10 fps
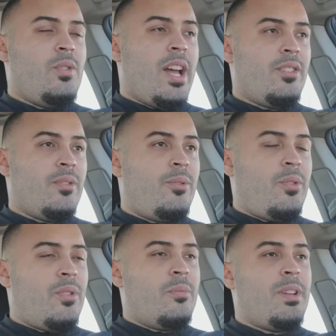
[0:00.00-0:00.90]
had your
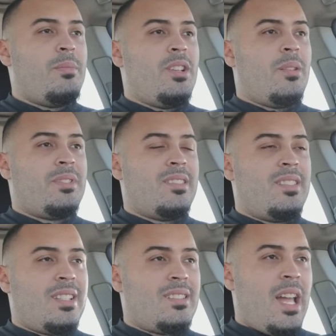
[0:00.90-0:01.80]
4, maybe you're up to
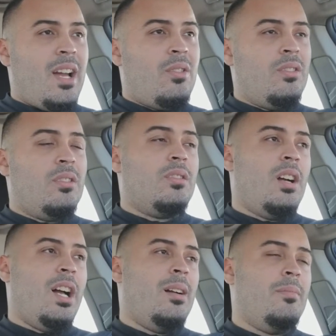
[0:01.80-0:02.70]
6 now,
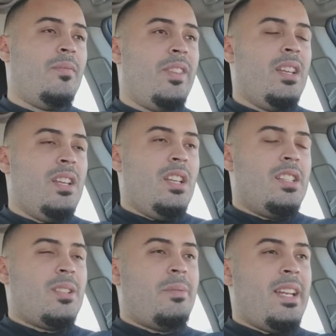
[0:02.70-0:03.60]

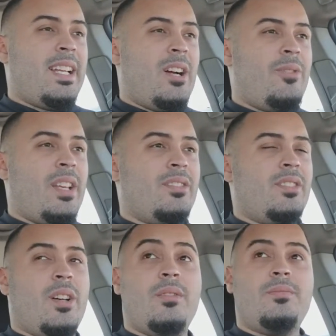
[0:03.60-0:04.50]
depending how things
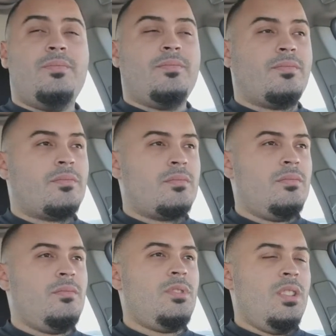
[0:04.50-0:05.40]
go.
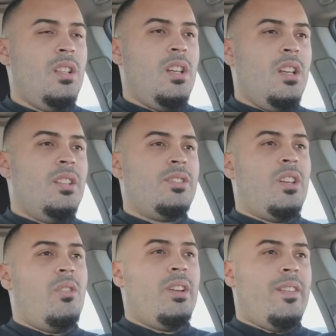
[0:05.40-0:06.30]

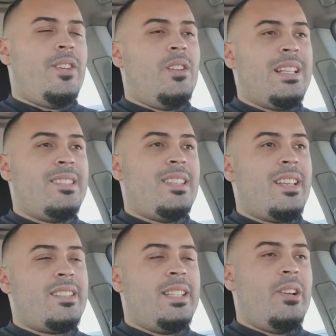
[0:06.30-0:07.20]
So if you're at
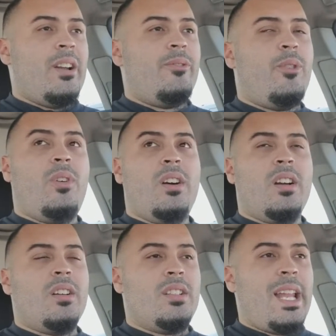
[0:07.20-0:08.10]
6 and they're at
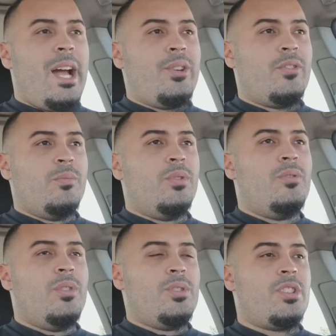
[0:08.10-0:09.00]
4, now your
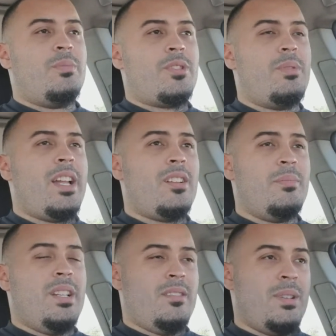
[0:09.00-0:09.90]
removal is just much better,
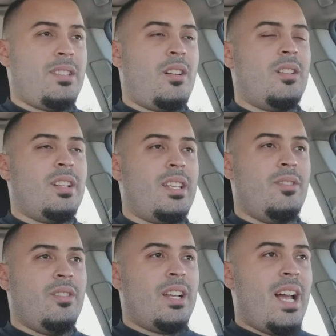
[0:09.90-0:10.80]
because it makes it harder to kill
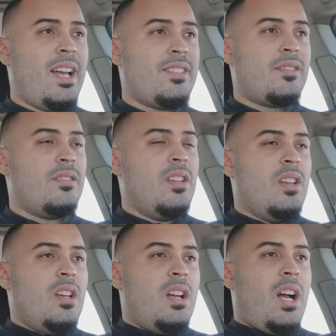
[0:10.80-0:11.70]
your guys,
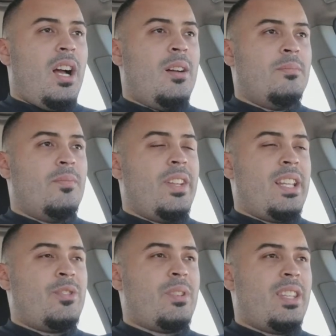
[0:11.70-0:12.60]
and
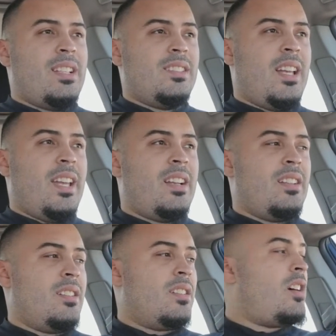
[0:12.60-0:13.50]
that's where things like
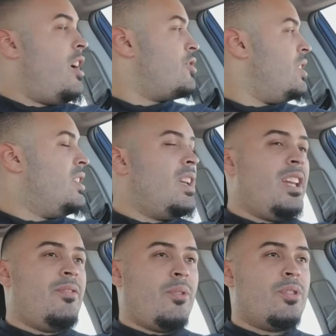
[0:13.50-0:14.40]
Caution
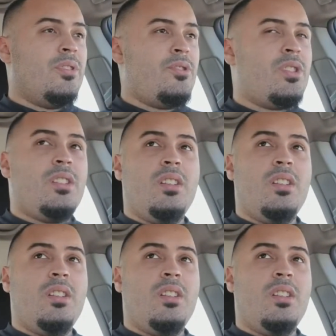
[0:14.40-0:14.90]
and Force Illusion